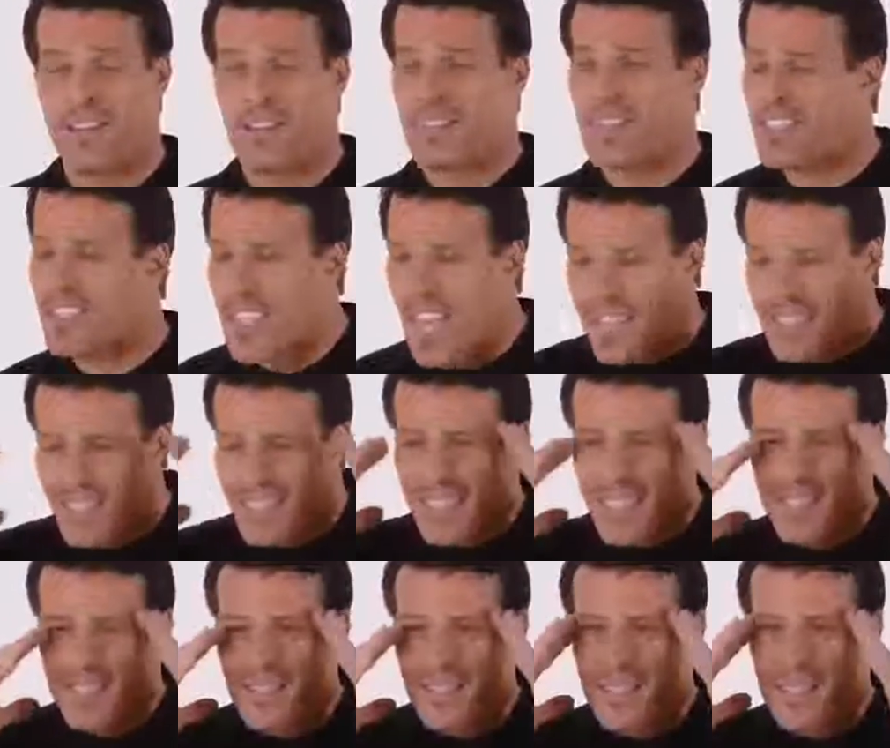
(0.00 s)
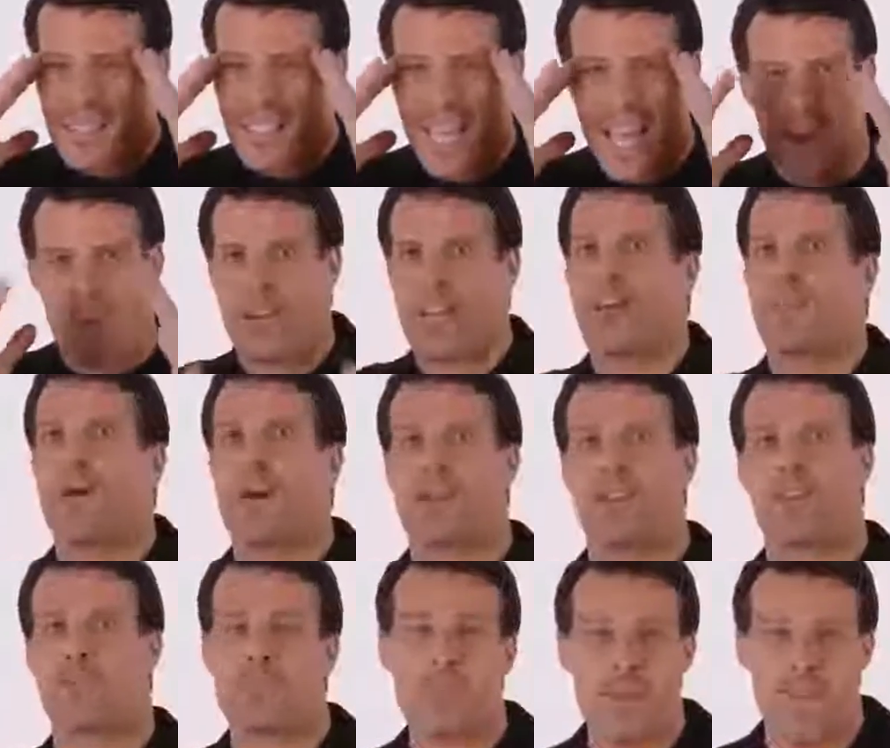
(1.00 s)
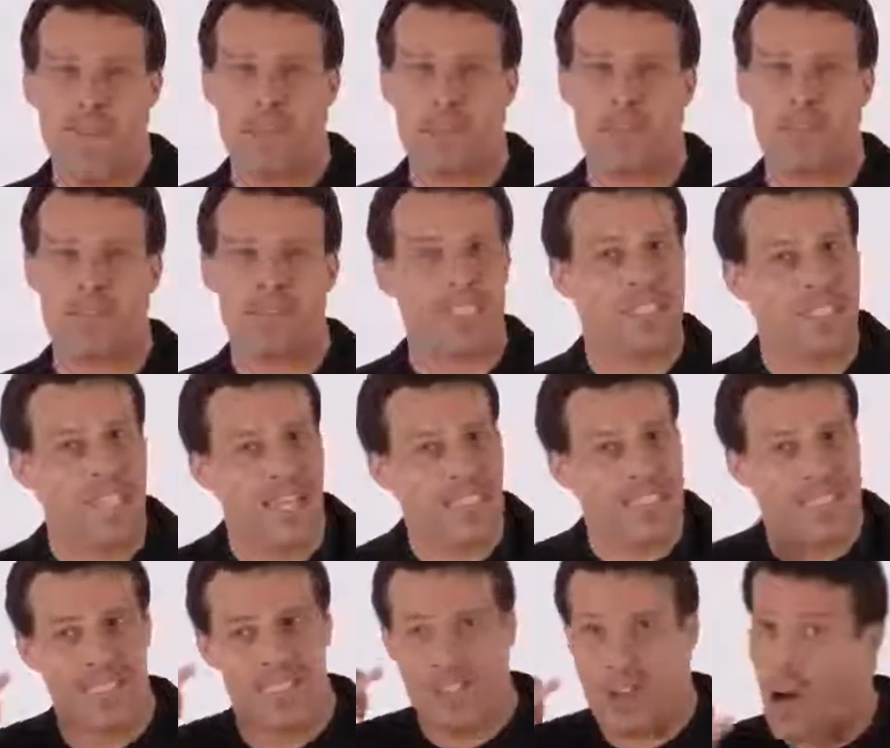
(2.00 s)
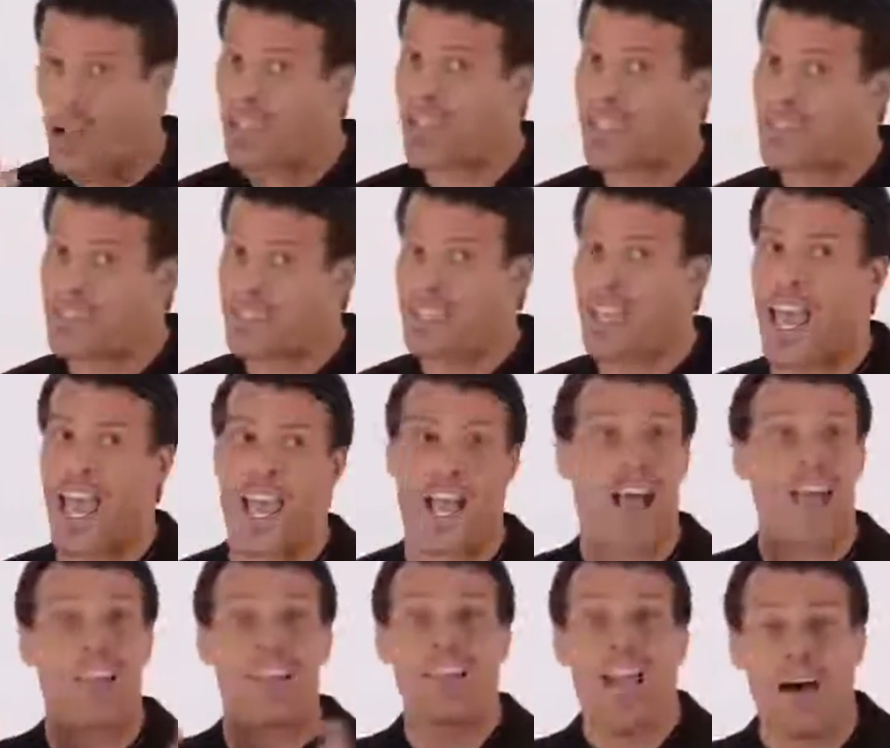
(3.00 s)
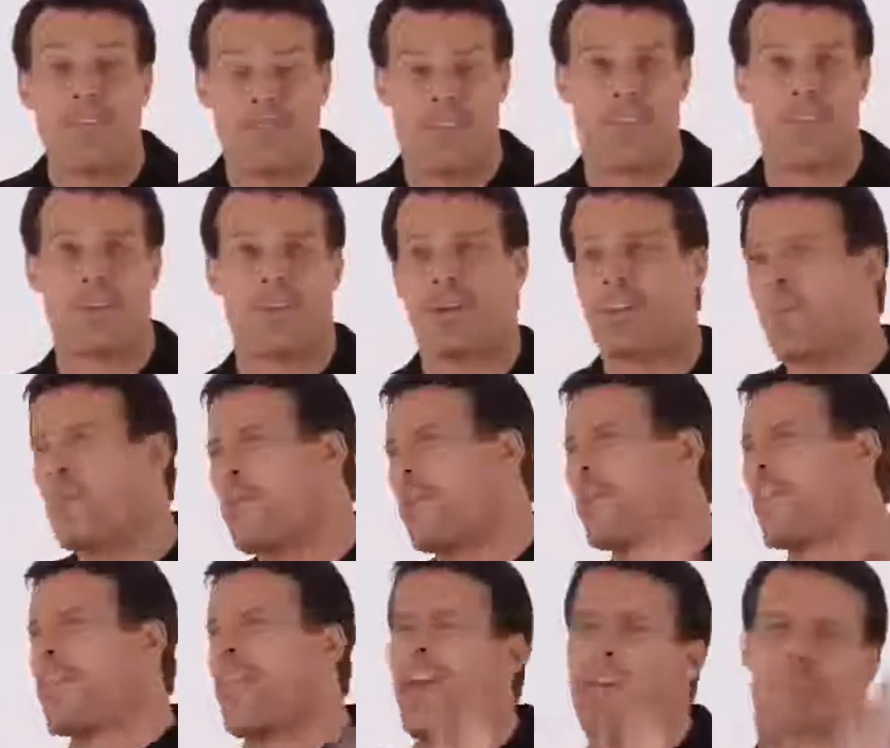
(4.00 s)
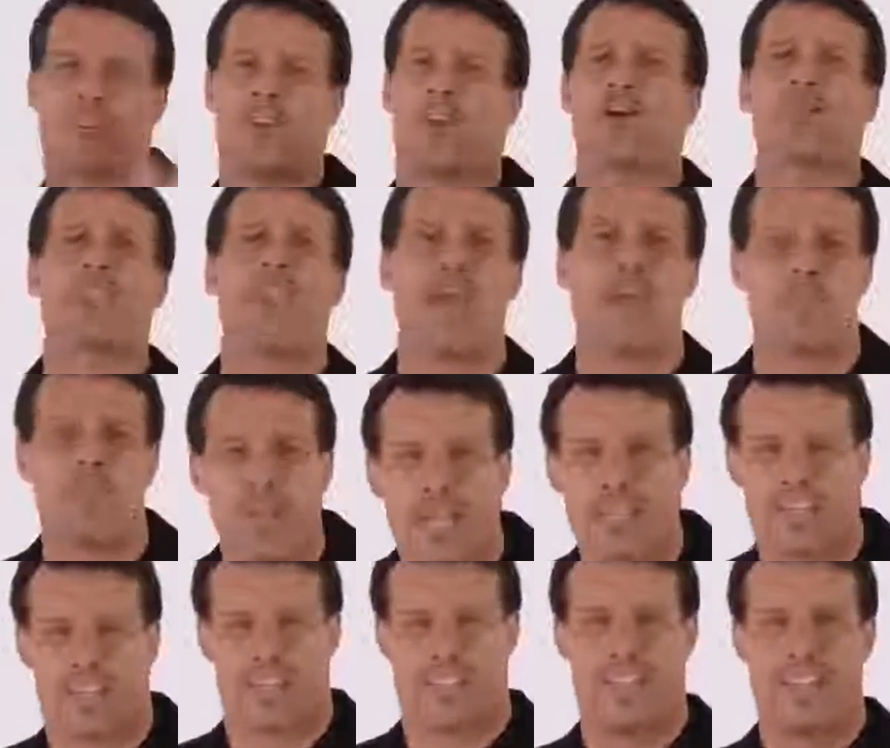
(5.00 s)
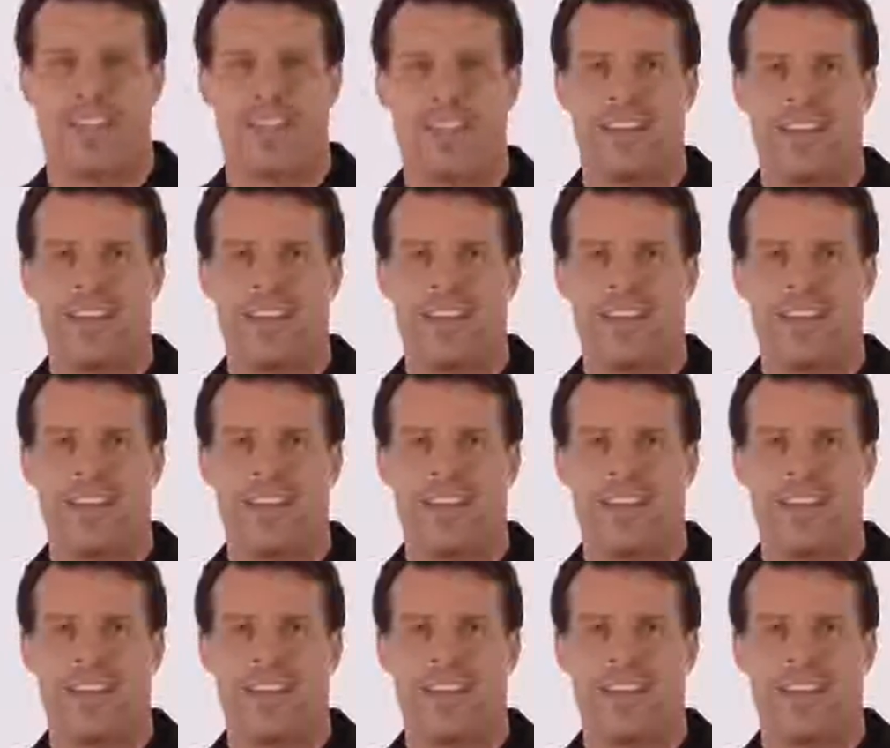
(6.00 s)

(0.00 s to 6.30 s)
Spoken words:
Success is caring about other people. Success is calling and saying, I love you in the middle of the day for no damn reason.